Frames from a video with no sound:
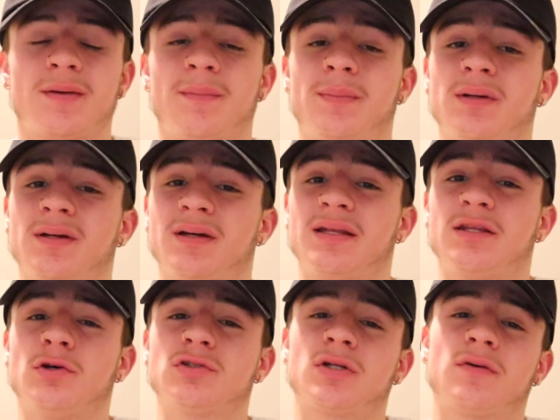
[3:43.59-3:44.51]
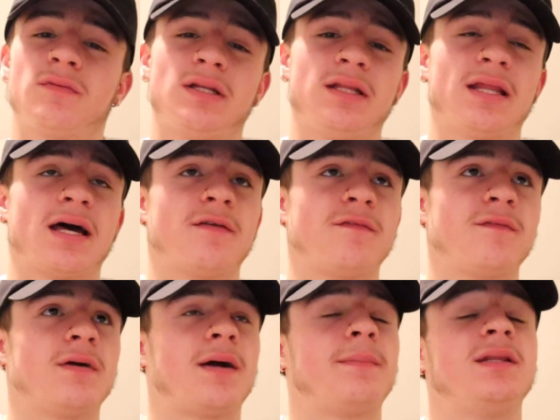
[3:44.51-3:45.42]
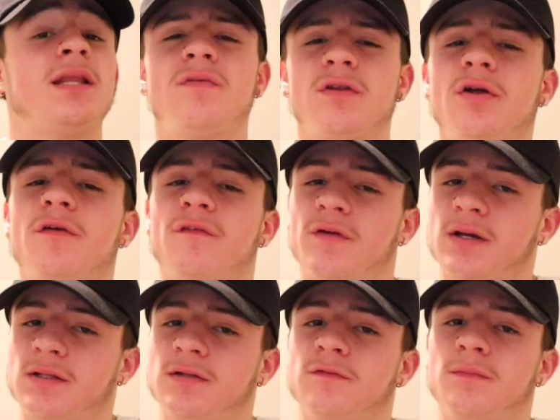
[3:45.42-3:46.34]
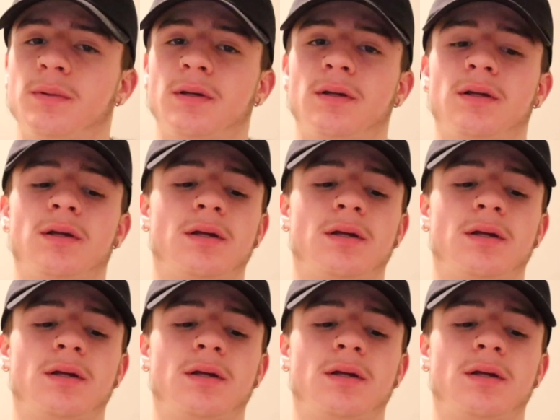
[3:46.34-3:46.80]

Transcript: But those aren't really that, I mean, they're effective, but